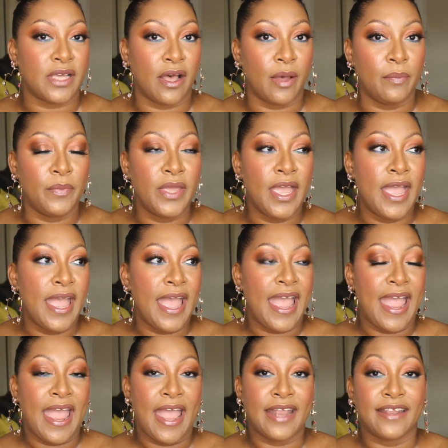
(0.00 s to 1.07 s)
up.
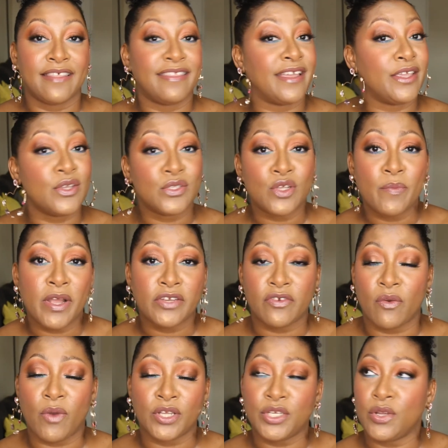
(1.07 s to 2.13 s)
And thank you so much for
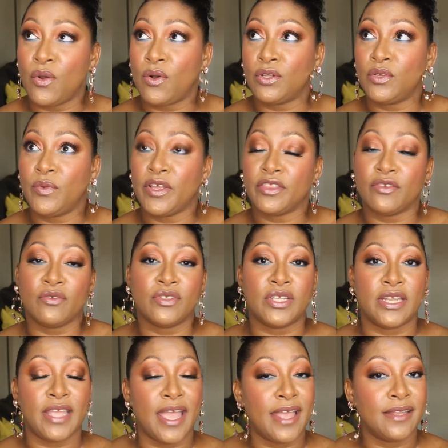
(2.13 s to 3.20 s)
watching all the way through to
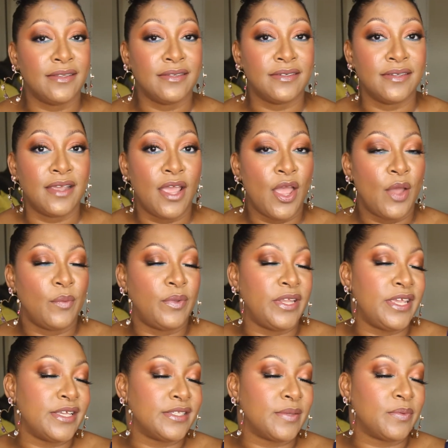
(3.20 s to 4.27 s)
the end.
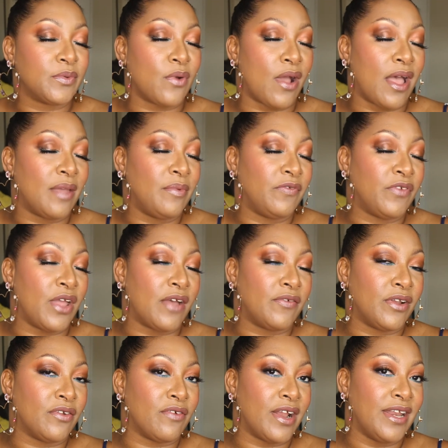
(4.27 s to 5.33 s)
Please subscribe if you
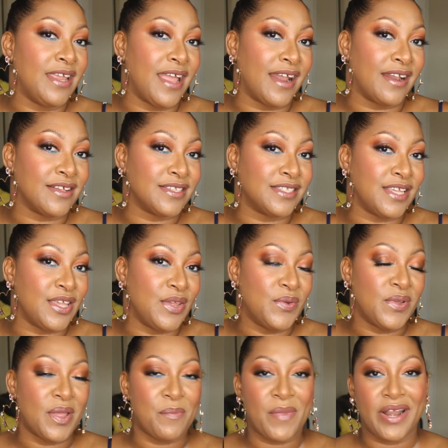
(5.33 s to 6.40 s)
haven't already, and I'll see
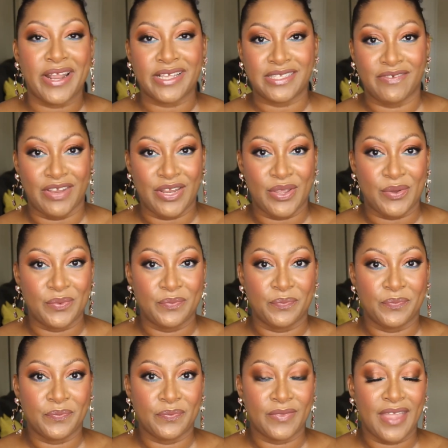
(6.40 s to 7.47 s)
you in my next video.
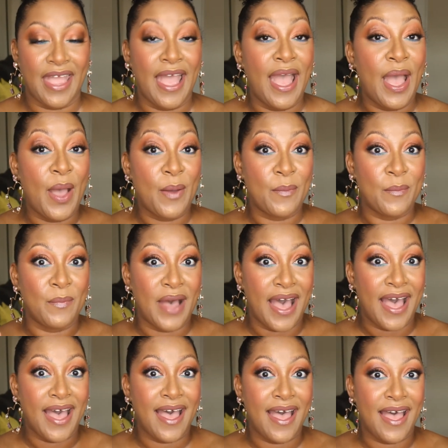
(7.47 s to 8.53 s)

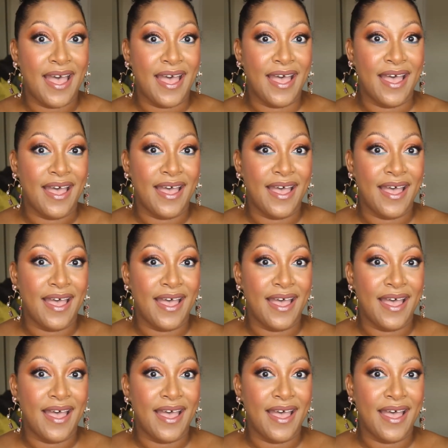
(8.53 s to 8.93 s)
Bye.